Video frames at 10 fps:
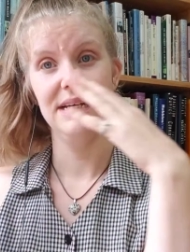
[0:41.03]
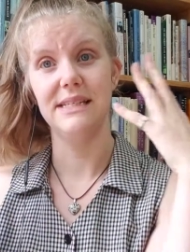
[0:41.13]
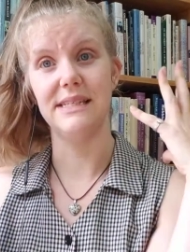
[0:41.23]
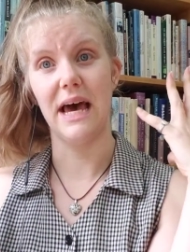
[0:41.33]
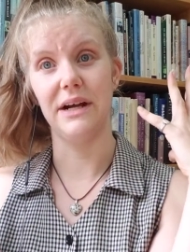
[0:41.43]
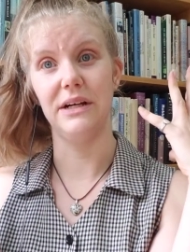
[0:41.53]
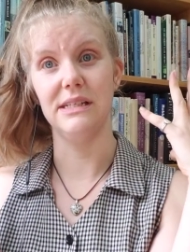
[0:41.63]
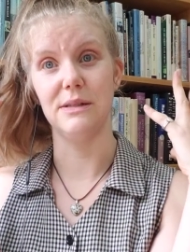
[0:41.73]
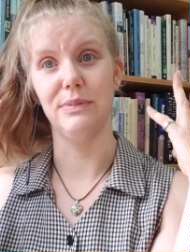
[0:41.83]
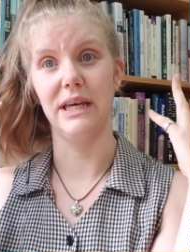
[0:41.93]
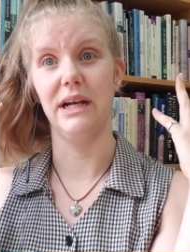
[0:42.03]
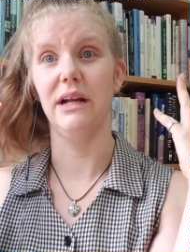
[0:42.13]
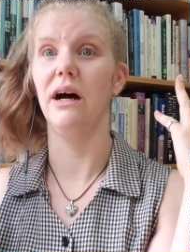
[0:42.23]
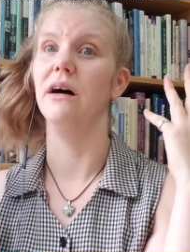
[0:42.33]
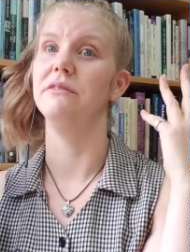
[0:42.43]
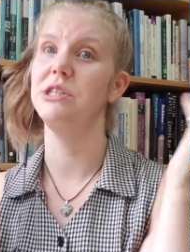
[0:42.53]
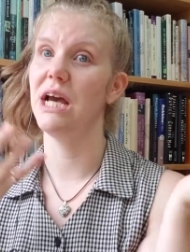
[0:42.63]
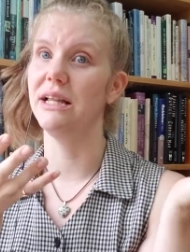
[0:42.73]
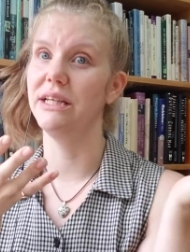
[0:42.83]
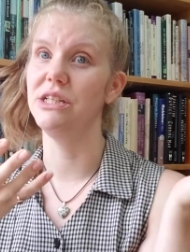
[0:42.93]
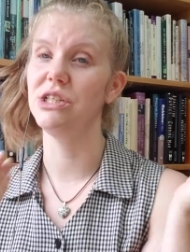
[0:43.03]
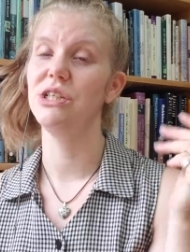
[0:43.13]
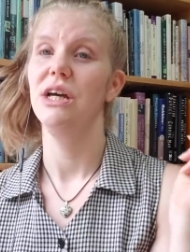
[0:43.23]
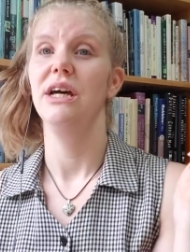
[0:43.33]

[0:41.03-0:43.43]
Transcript: Saturn is the planet of challenge.